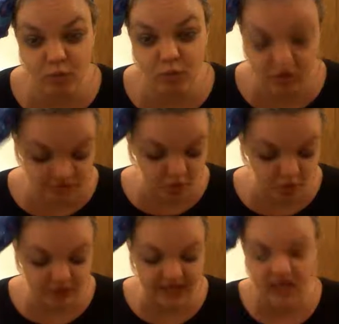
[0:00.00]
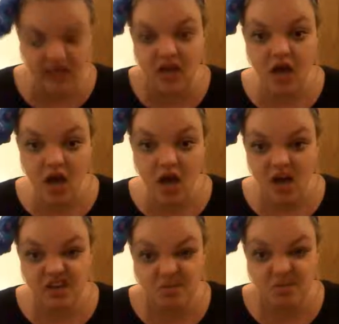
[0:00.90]
What's the point in
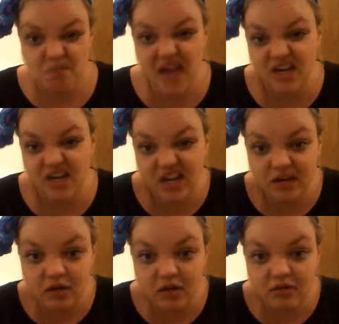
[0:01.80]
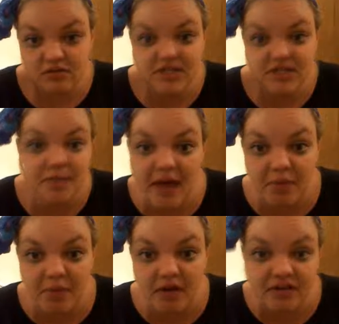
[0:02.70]
painting on shit
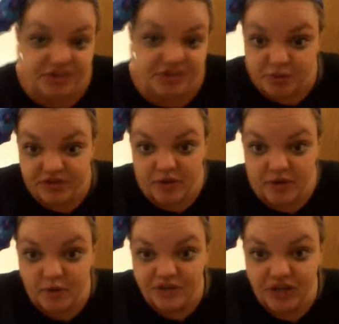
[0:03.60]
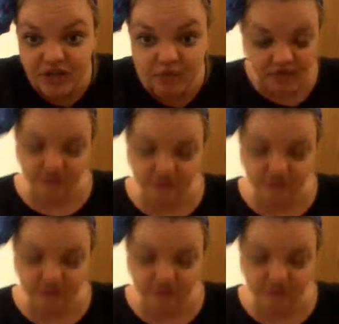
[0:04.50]
paper? You just wouldn't do it, would you?